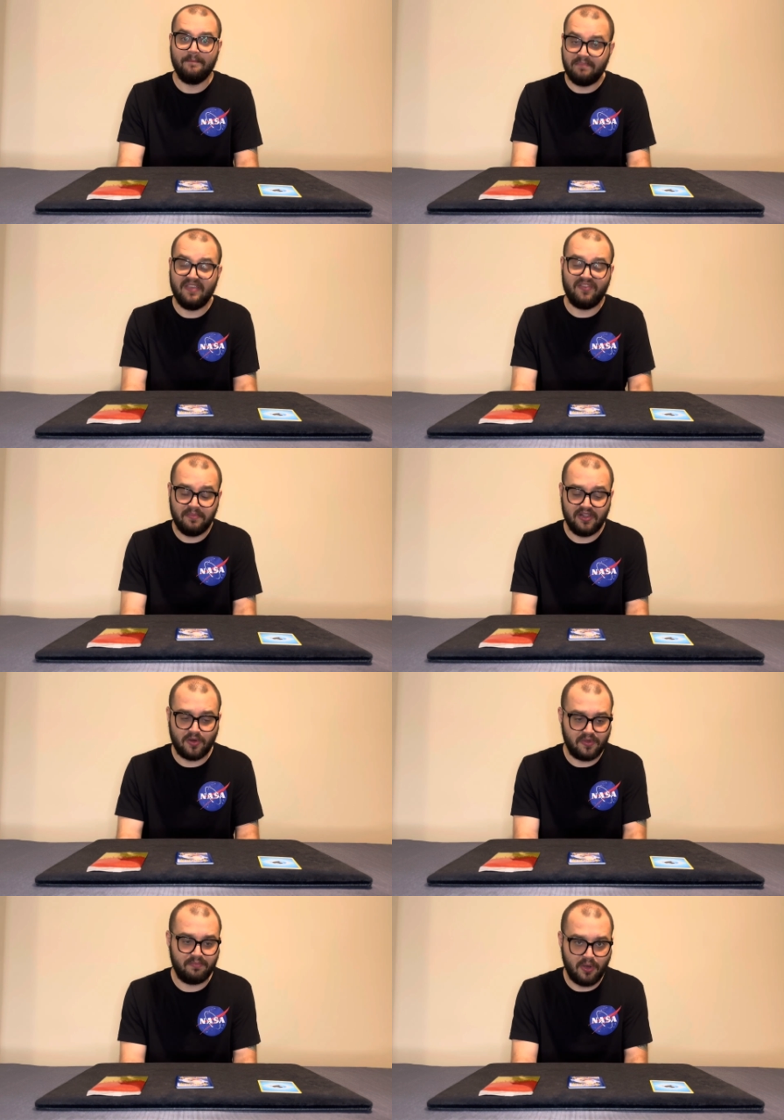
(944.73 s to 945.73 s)
be familiar
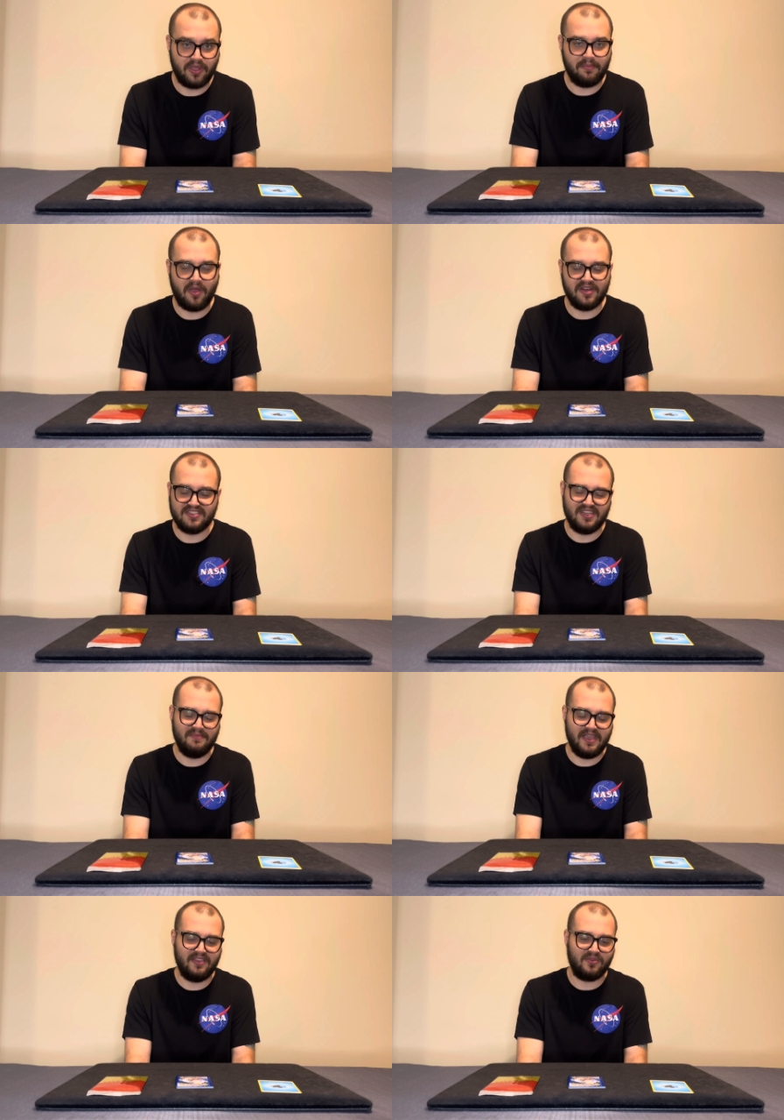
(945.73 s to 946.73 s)
with Pokemon. It's going to
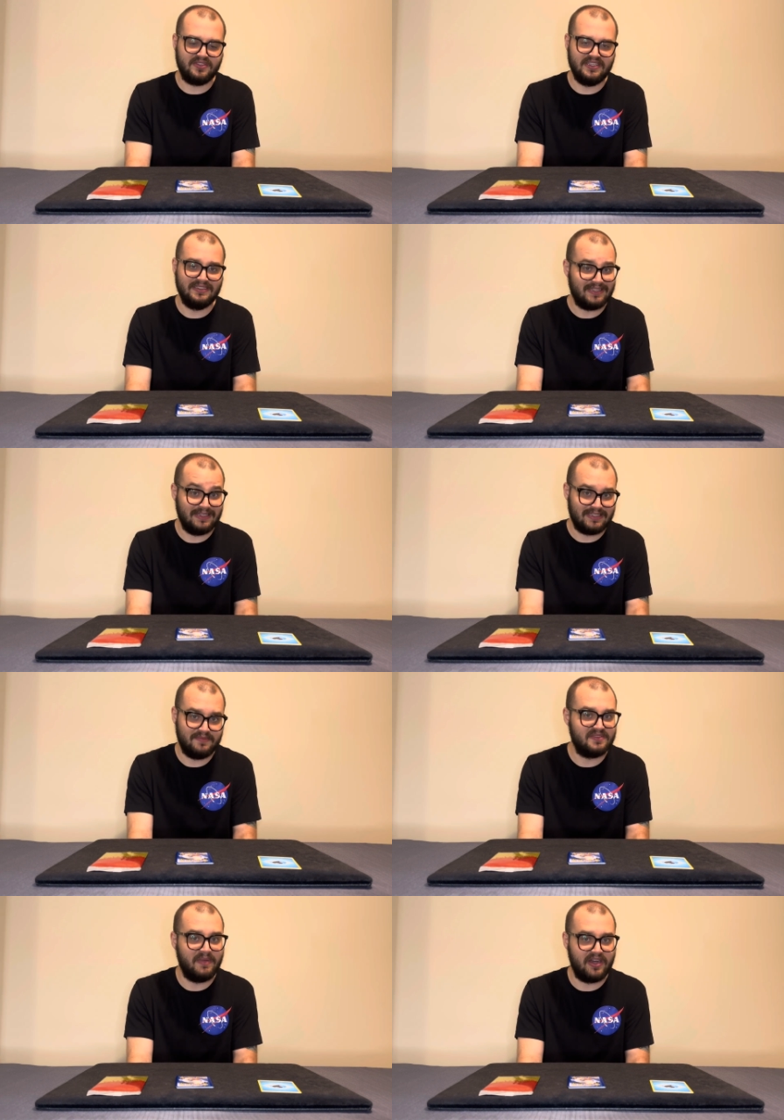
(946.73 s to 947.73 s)
make the routine 10
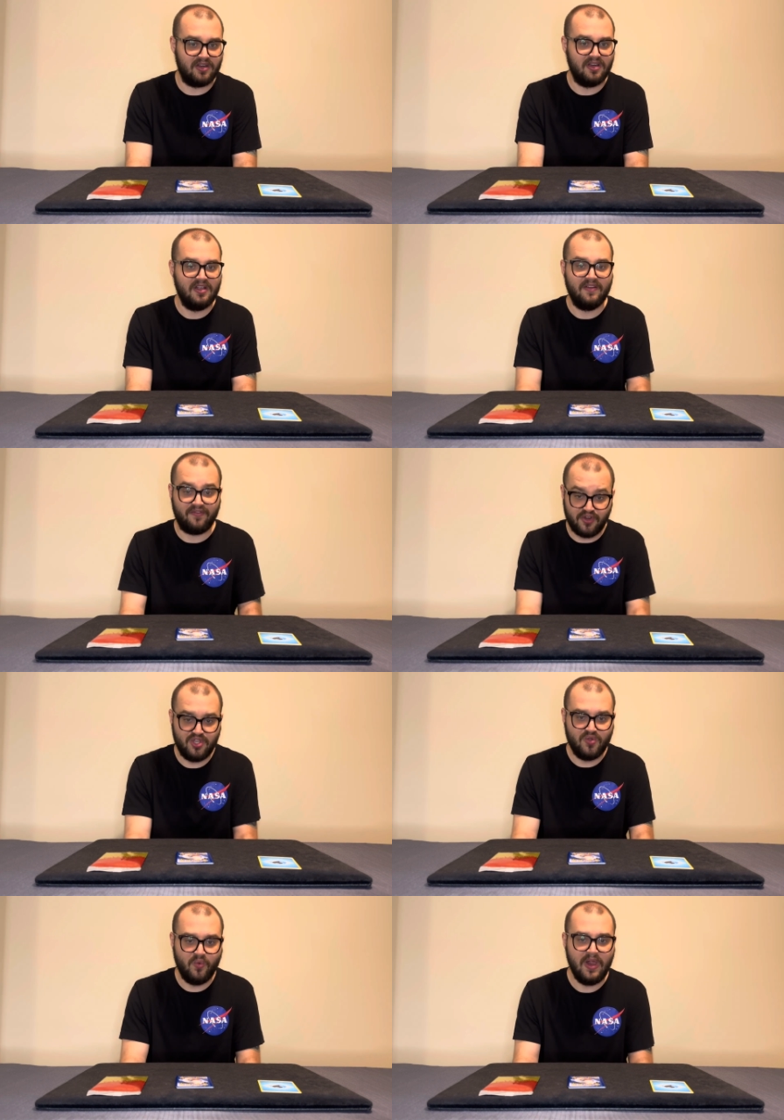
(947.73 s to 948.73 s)
times better for
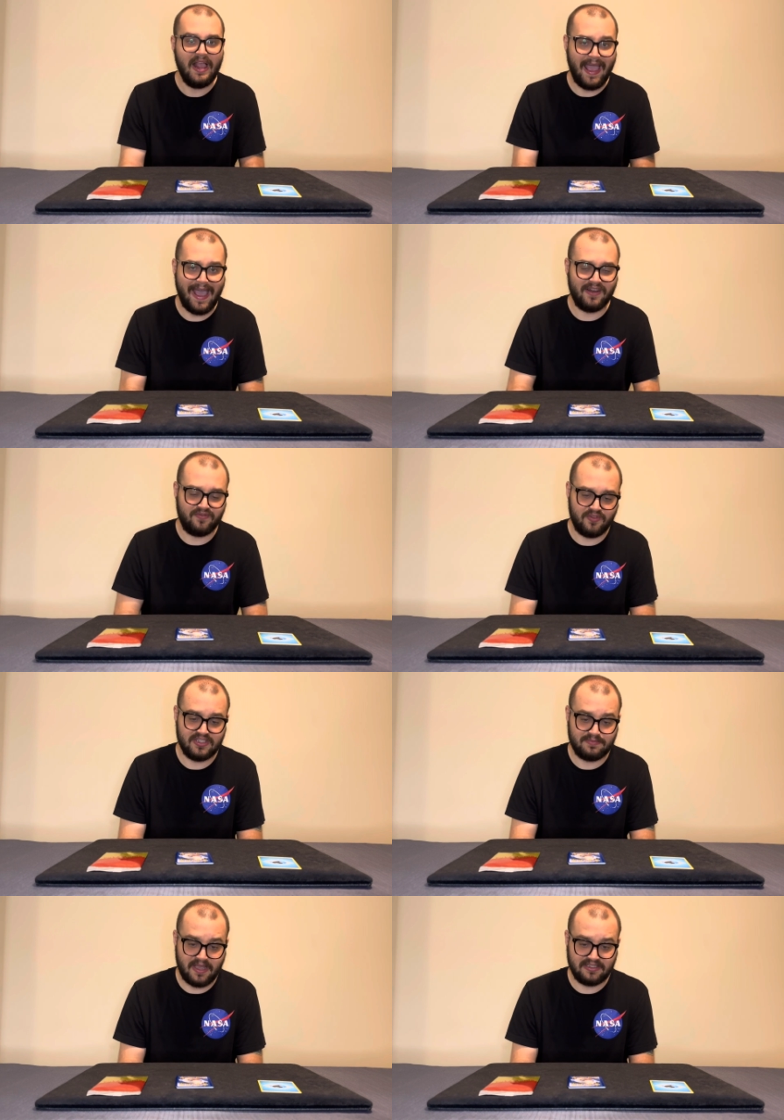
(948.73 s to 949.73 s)
you and for the
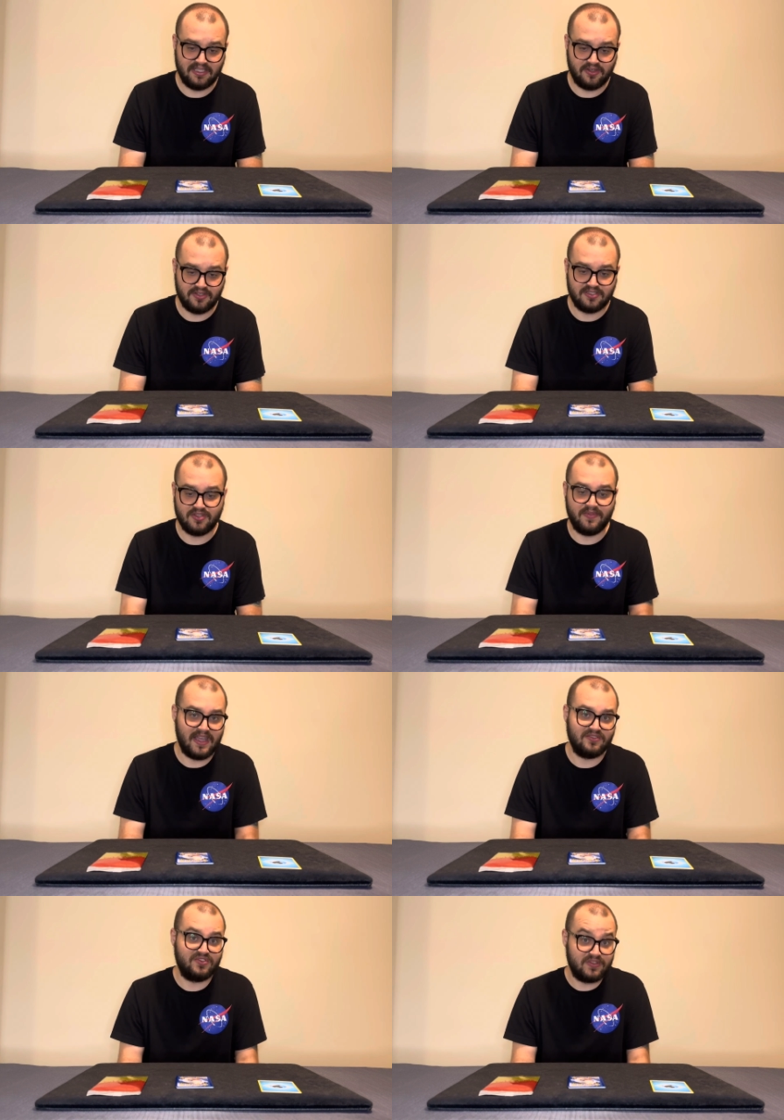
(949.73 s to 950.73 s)
spectators. So
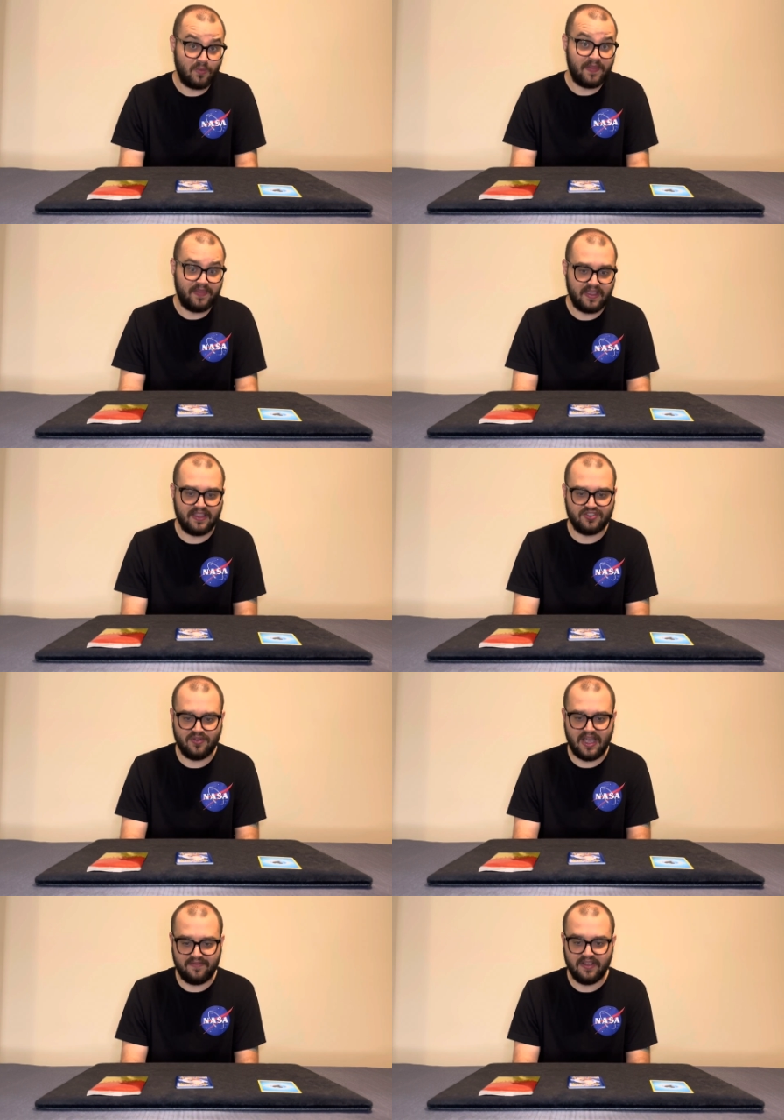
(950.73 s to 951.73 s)
that's one thing that you
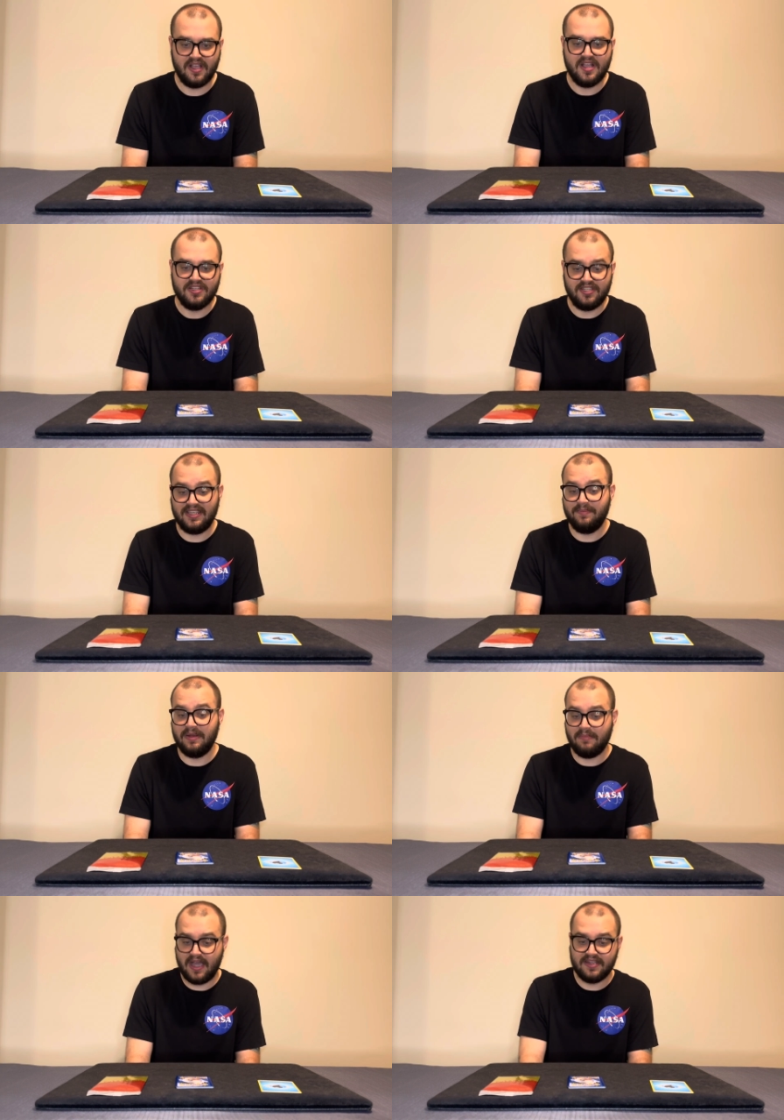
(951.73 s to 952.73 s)
have to keep
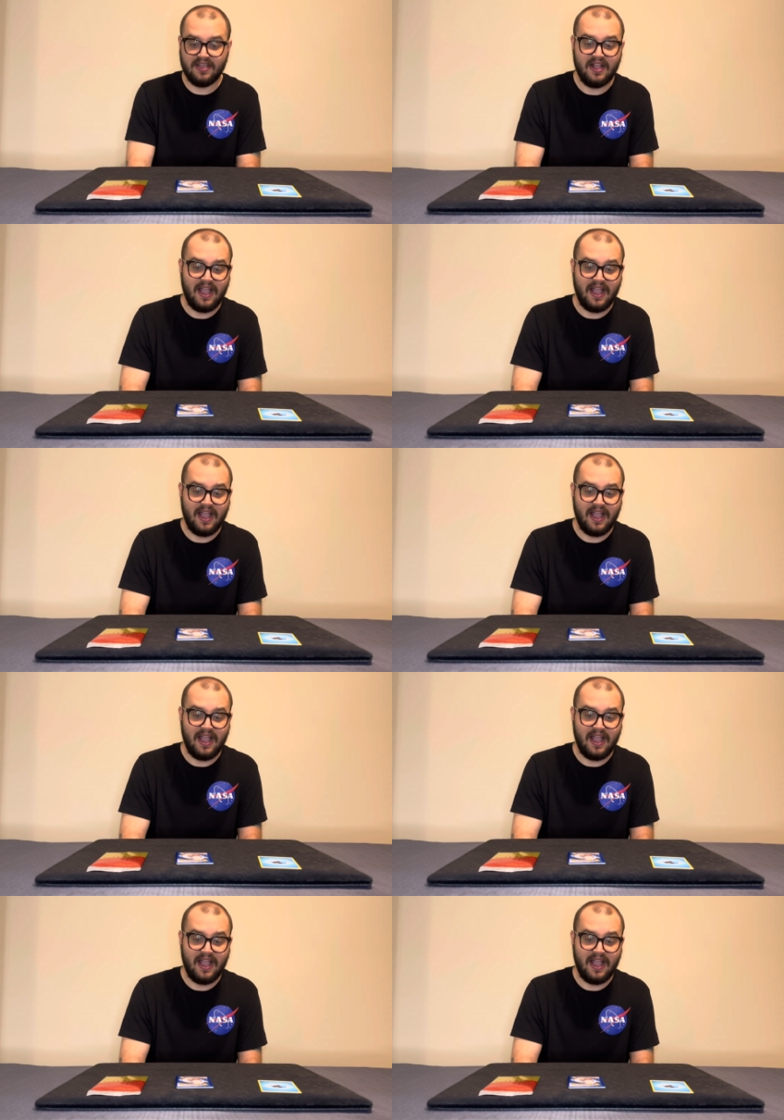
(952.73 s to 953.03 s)
in mind.